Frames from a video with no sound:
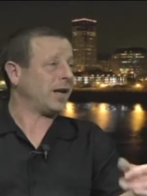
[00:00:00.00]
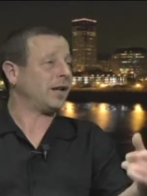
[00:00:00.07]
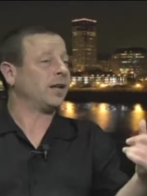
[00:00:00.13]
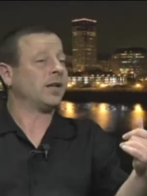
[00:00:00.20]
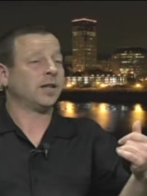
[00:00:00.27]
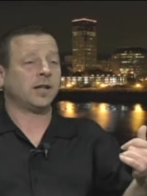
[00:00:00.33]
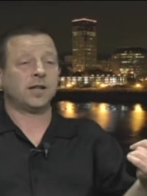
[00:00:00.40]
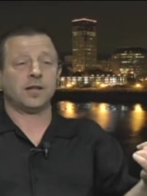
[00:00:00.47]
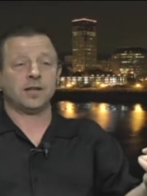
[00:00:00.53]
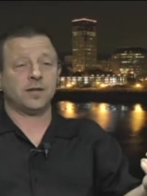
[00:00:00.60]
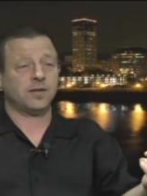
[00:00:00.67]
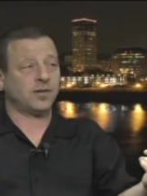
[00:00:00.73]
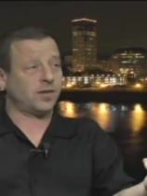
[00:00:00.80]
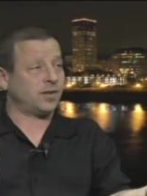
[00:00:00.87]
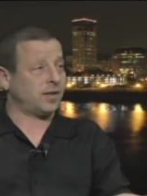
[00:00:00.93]
it." Mm
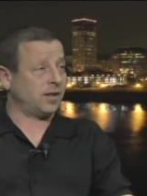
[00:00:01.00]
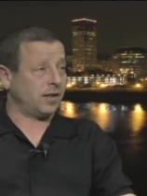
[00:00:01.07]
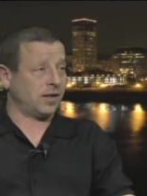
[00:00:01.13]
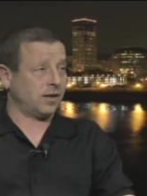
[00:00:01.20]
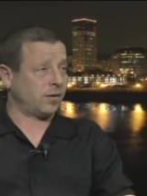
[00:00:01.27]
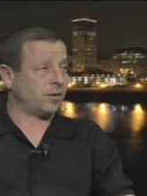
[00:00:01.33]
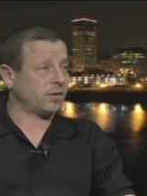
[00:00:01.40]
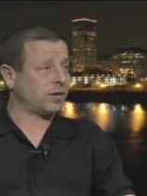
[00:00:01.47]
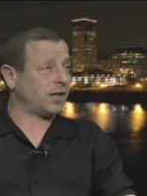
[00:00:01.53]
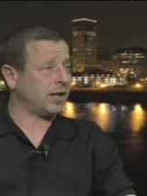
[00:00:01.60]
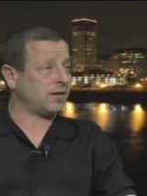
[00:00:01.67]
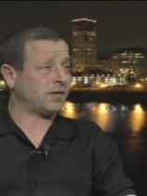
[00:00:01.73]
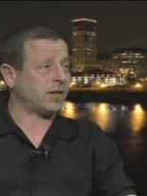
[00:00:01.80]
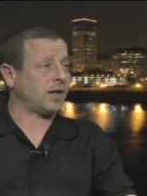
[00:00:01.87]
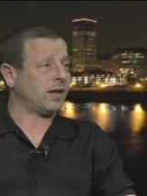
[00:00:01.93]
-hmm. The whole
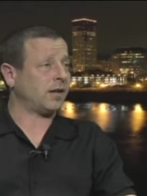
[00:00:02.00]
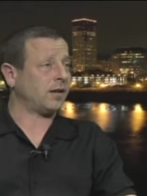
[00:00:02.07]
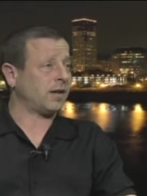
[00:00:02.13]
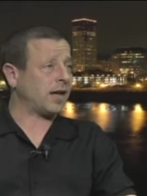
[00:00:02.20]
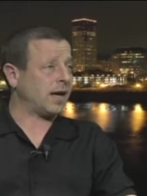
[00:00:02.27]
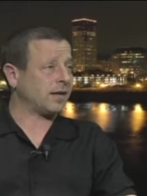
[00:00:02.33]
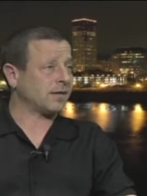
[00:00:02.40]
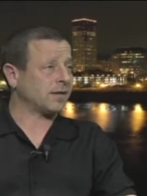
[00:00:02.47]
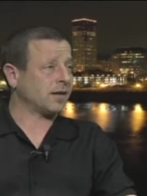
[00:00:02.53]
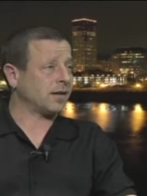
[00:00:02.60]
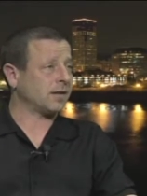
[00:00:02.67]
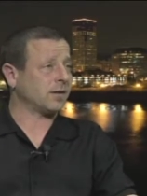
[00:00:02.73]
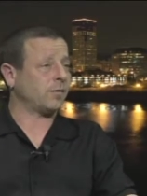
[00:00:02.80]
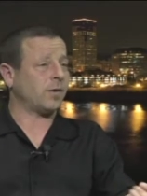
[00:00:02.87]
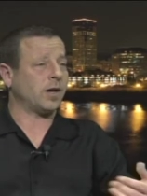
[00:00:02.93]
state senate in Alaska
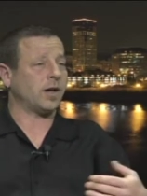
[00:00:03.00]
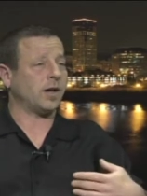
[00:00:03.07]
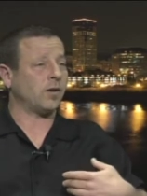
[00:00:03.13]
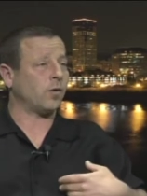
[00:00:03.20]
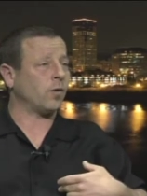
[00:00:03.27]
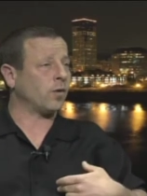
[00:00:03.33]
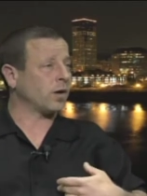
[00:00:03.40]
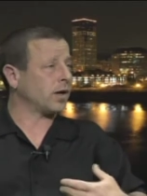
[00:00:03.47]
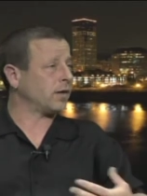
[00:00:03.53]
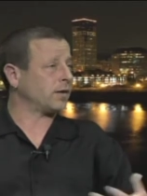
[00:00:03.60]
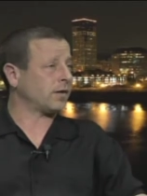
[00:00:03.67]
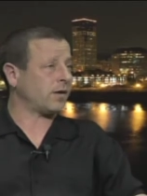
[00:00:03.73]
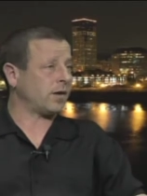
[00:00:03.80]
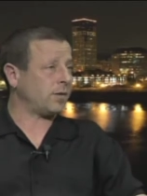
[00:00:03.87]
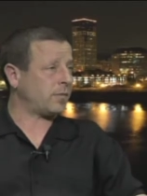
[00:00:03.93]
doesn't want it. Oregon has
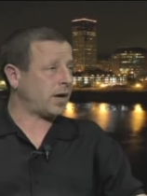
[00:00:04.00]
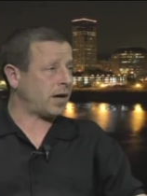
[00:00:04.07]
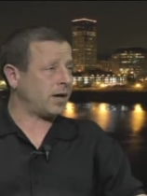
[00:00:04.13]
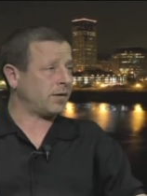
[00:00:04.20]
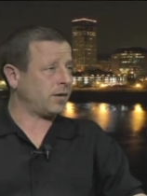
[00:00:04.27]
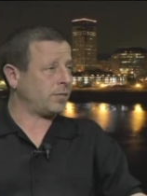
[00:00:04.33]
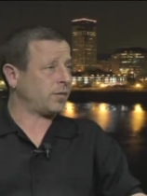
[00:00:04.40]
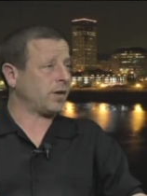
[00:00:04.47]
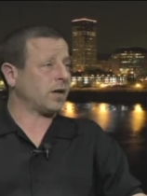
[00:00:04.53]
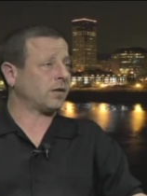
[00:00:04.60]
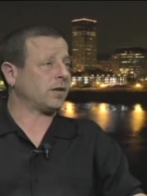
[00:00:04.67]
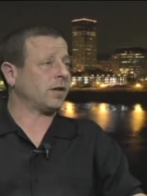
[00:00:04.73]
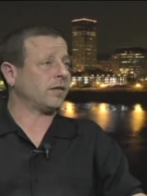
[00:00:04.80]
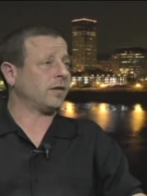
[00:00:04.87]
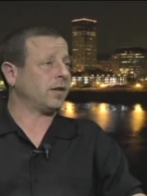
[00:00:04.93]
already banned the
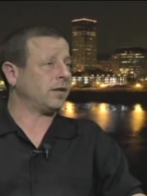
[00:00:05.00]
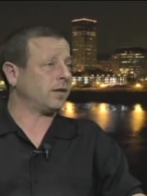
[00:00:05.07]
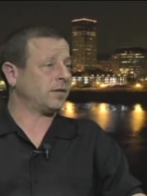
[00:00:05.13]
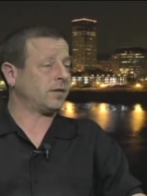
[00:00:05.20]
production of it in the